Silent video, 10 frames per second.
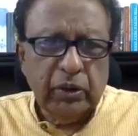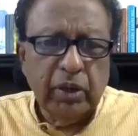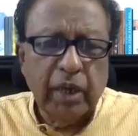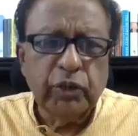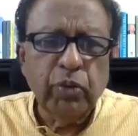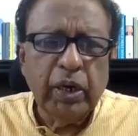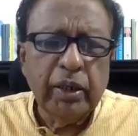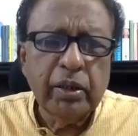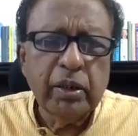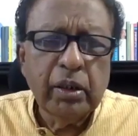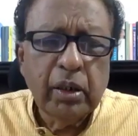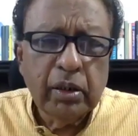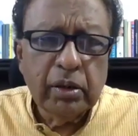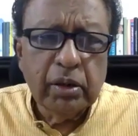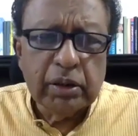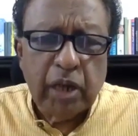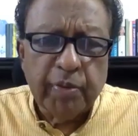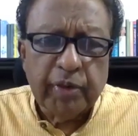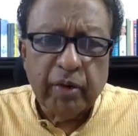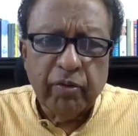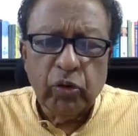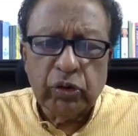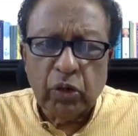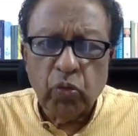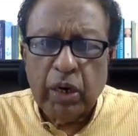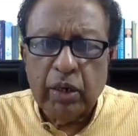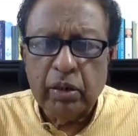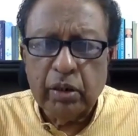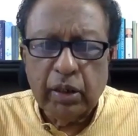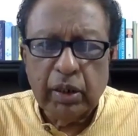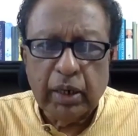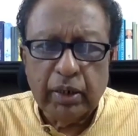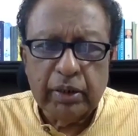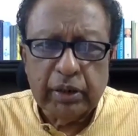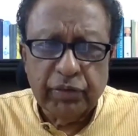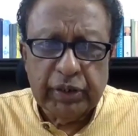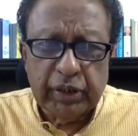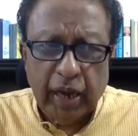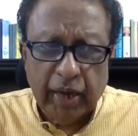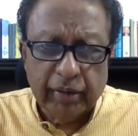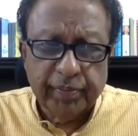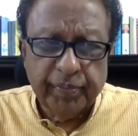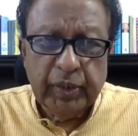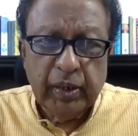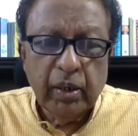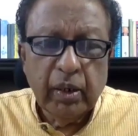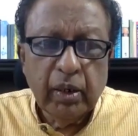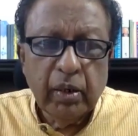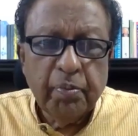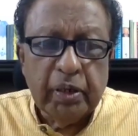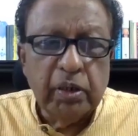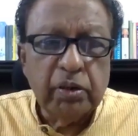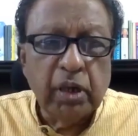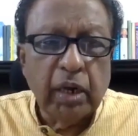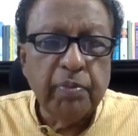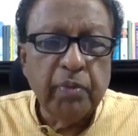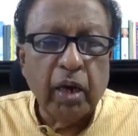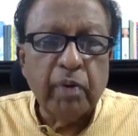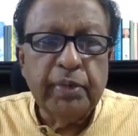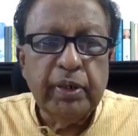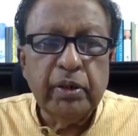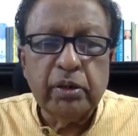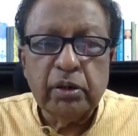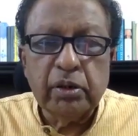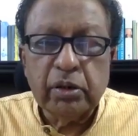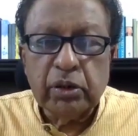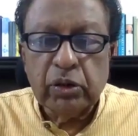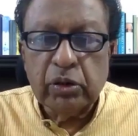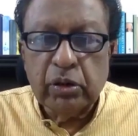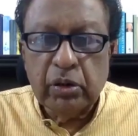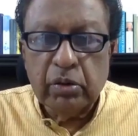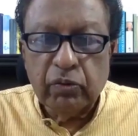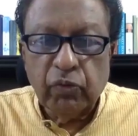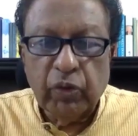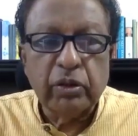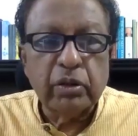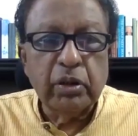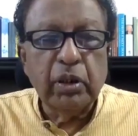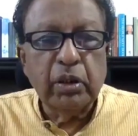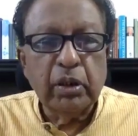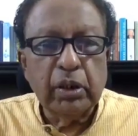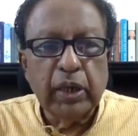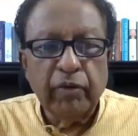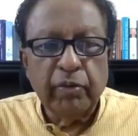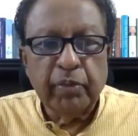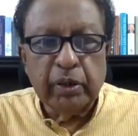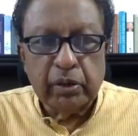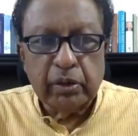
That is why the Islamic Revolution won in 1979. But this time, army is with the government